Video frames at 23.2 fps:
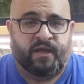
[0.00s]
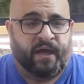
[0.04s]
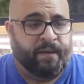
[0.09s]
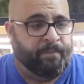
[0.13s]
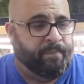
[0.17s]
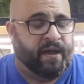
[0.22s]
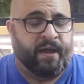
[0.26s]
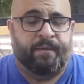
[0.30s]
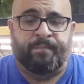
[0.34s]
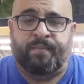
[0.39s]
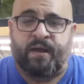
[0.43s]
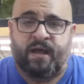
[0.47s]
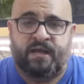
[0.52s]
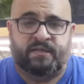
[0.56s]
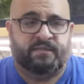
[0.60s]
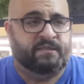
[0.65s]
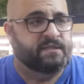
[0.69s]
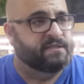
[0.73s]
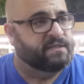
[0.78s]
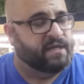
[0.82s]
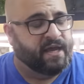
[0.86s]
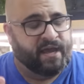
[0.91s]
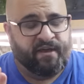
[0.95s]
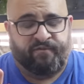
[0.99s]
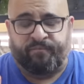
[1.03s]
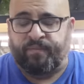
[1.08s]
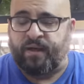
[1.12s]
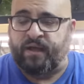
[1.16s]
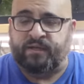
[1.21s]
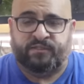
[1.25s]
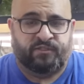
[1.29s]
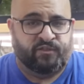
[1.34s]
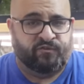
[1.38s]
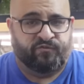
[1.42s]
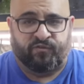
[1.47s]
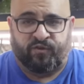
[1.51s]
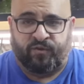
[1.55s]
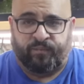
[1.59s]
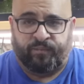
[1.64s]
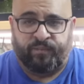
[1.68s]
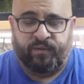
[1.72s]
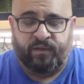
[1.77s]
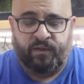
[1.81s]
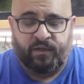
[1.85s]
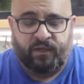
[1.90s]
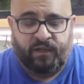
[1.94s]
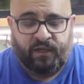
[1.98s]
I buy boxes. I have boxes from